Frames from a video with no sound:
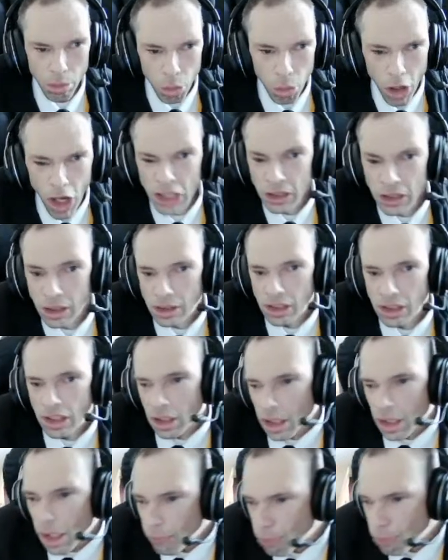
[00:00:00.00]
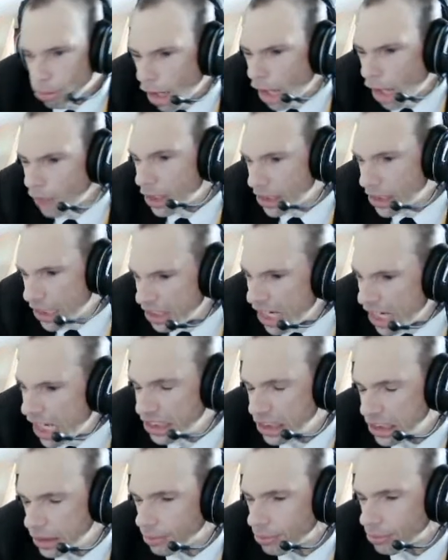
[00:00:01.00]
Right? A private
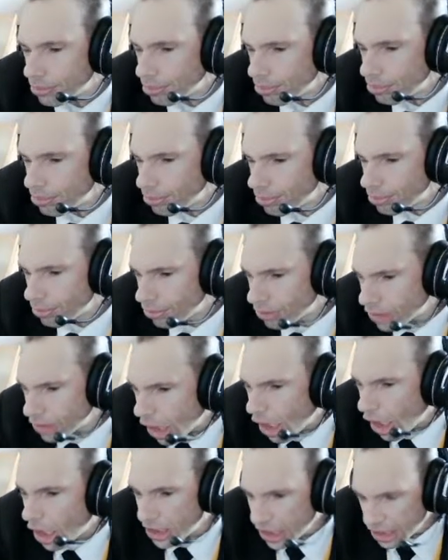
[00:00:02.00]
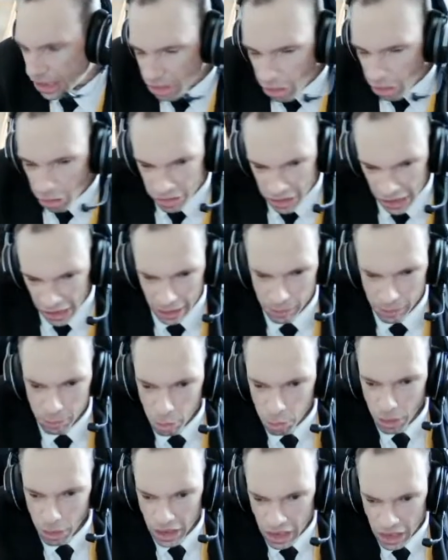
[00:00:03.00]
connection that I cannot name,
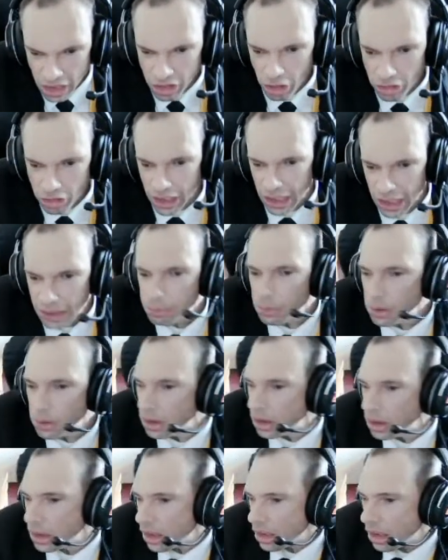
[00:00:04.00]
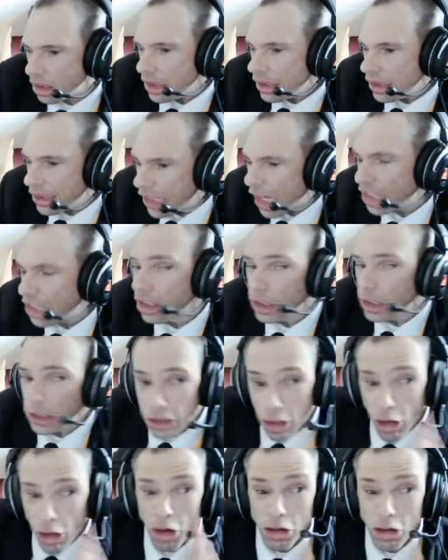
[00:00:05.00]
who I cannot name, said,
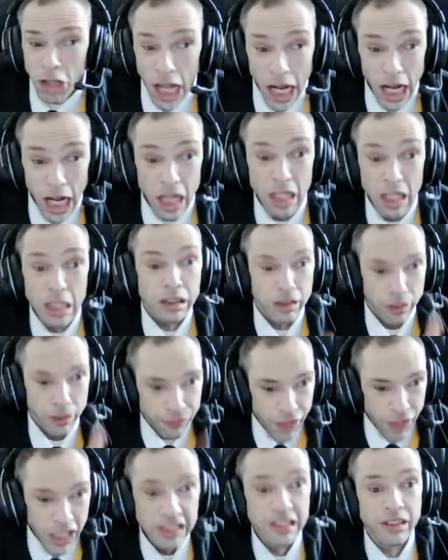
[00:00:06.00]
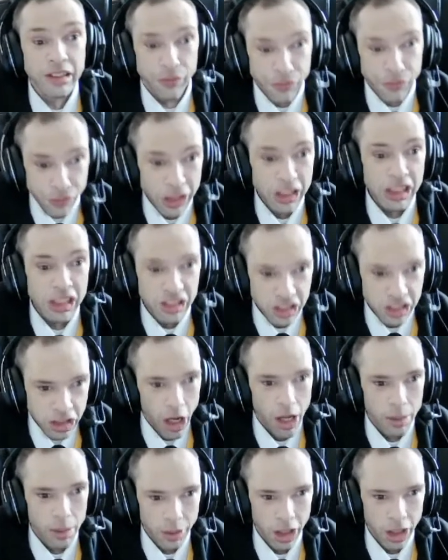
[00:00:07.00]
"You're there to fix the fucking
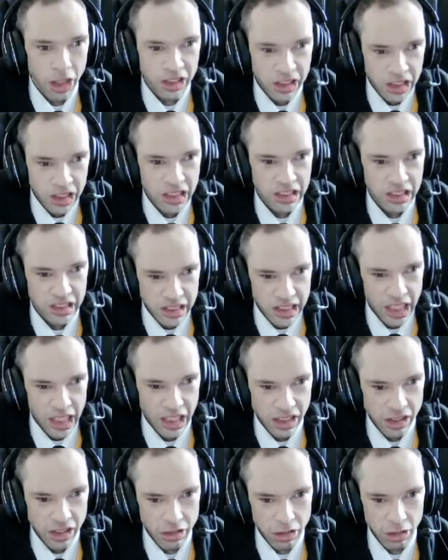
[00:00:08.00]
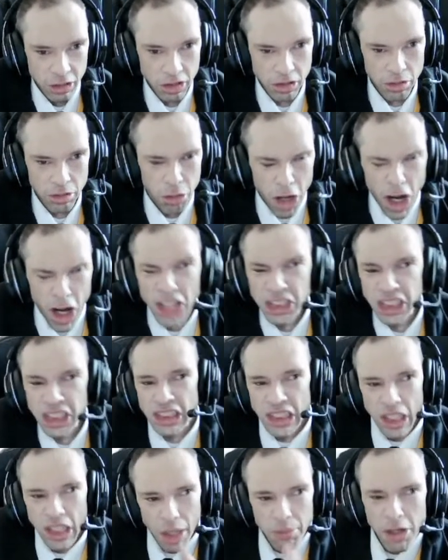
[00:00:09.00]
timeline," she said. Right?
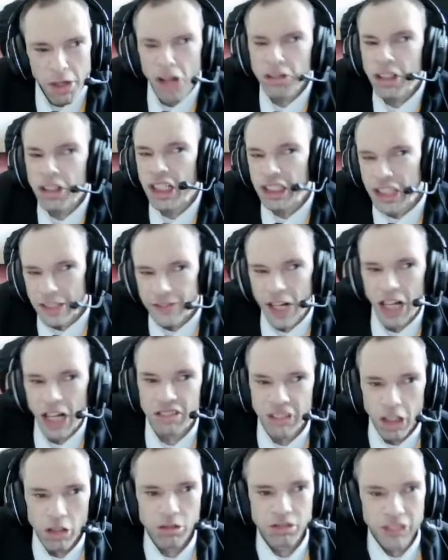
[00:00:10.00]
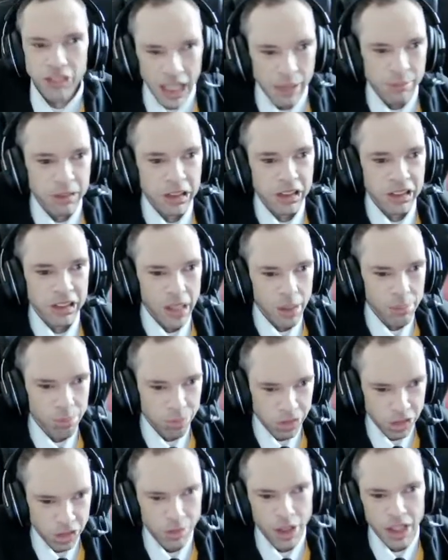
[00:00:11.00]
I'm not going to give out no names because
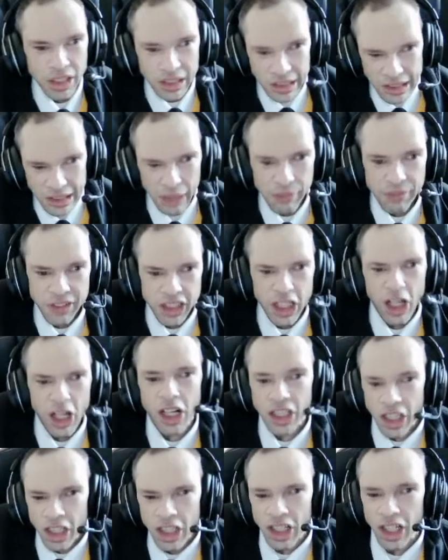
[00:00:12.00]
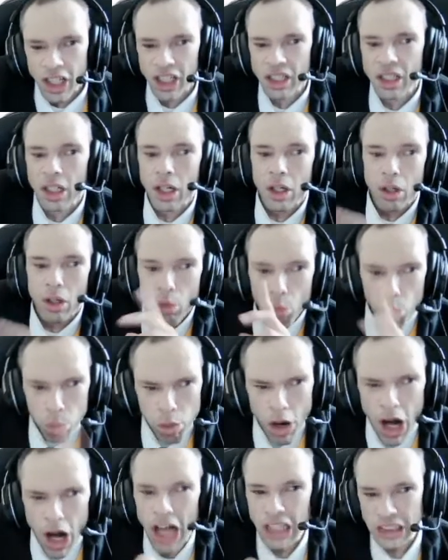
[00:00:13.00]
I'm trying to safeguard her.
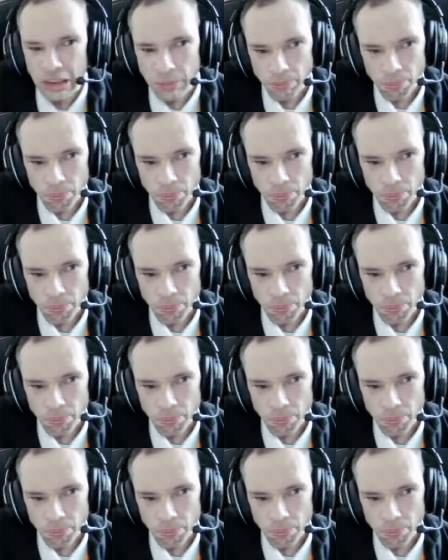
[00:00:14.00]
Why?